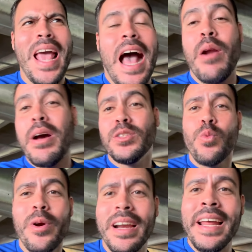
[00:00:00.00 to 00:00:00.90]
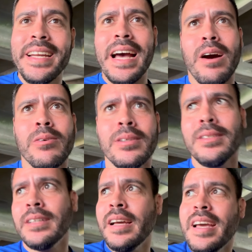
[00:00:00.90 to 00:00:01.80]
I don't have to work late now.
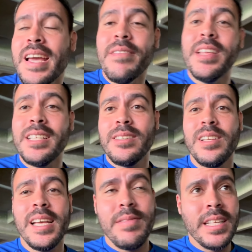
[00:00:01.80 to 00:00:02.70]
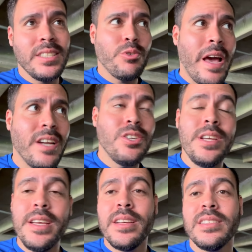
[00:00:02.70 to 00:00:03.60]
If this if this
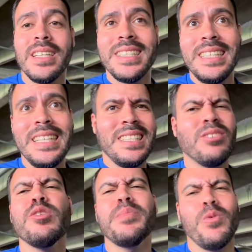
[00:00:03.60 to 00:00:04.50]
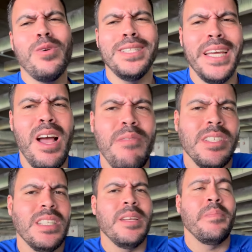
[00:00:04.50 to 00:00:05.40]
strategy succeeds, it's only been one day
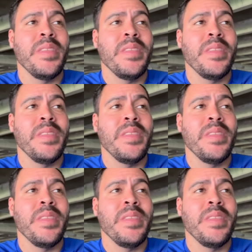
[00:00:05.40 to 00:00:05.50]
obviously,